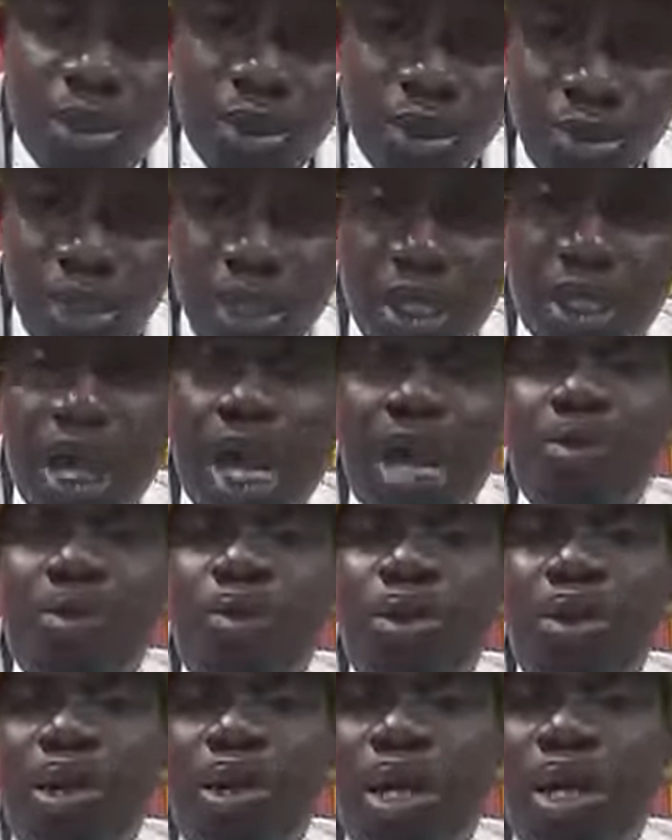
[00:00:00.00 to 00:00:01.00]
be. I'm
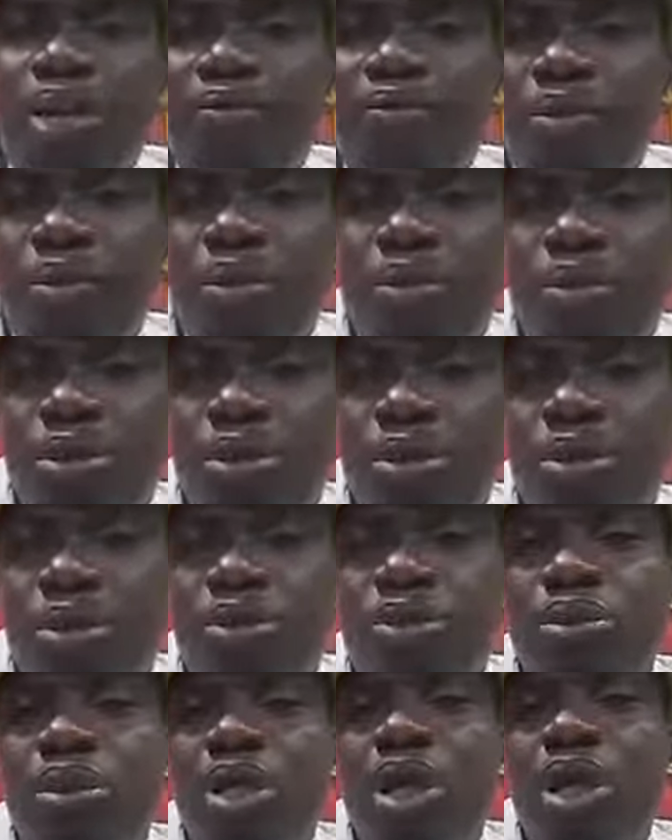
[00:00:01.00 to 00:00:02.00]
so grateful to
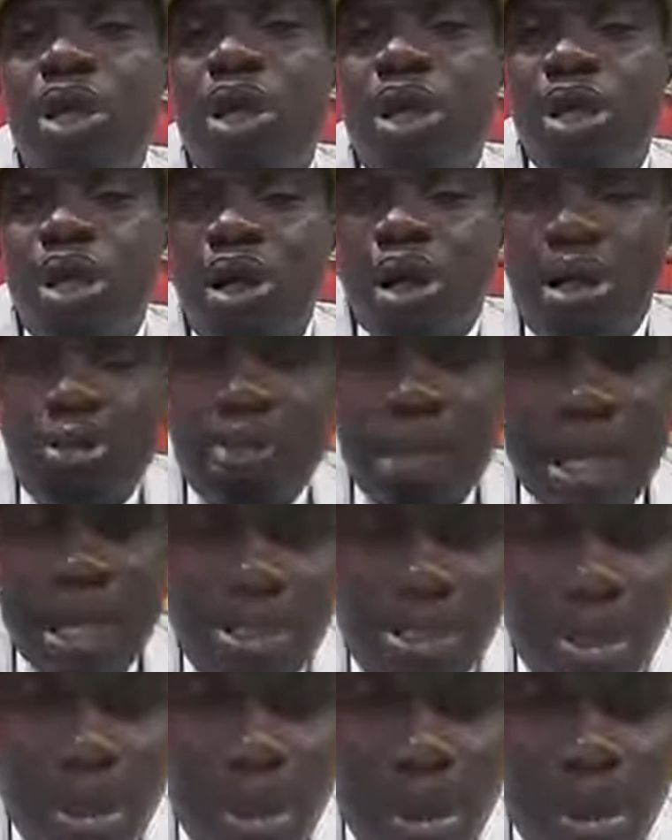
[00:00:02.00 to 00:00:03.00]
you. God
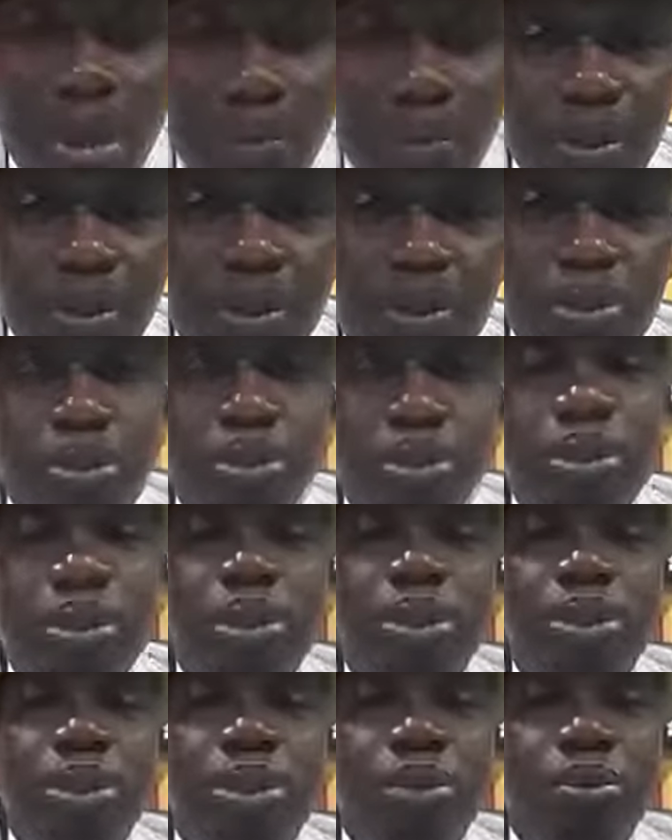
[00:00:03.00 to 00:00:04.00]
bless all of you.
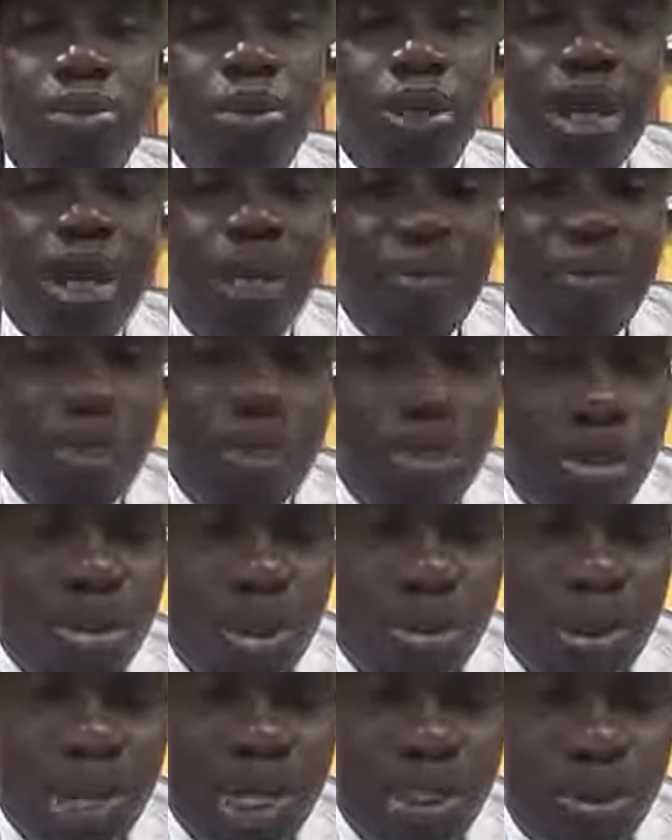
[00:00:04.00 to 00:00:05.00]
We love you
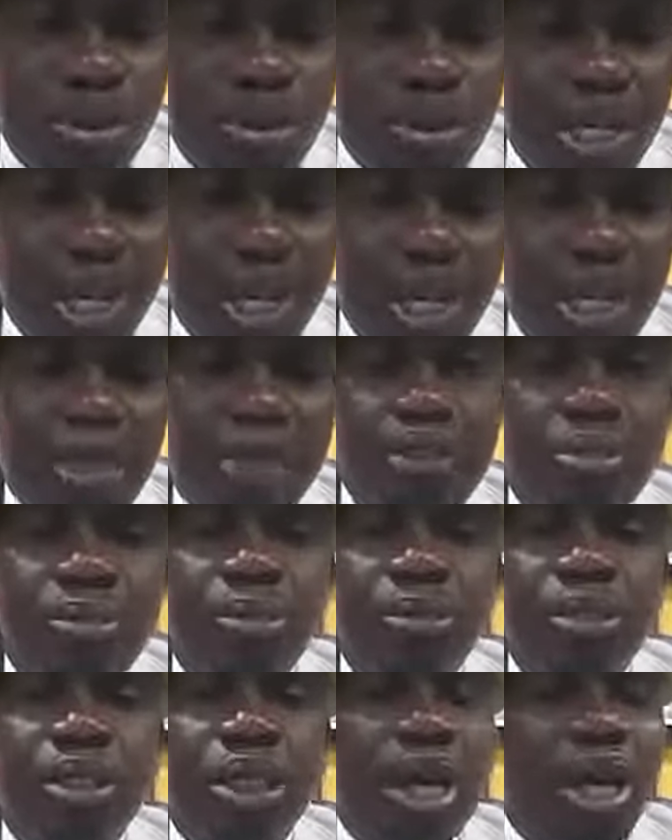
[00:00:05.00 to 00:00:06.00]
so much today.
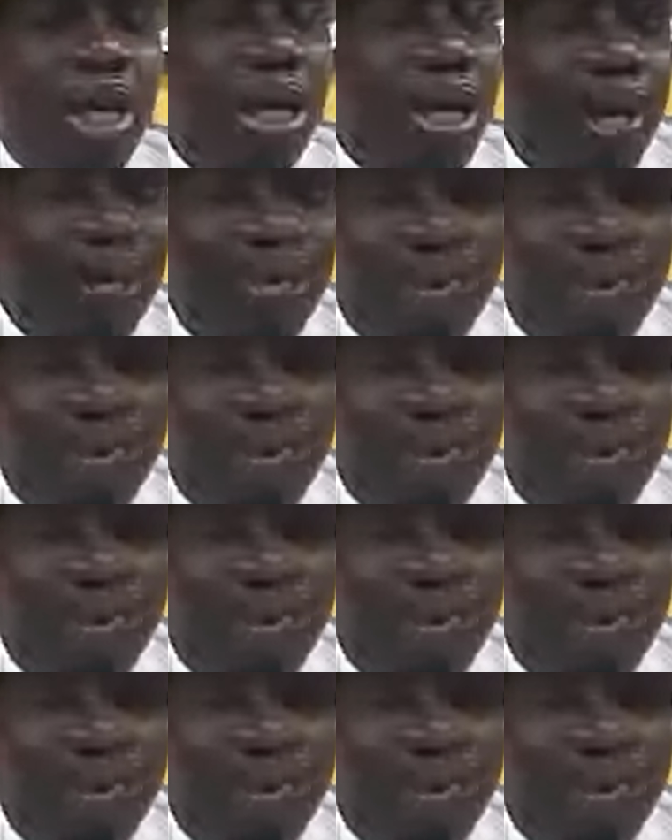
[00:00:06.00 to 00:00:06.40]
I love you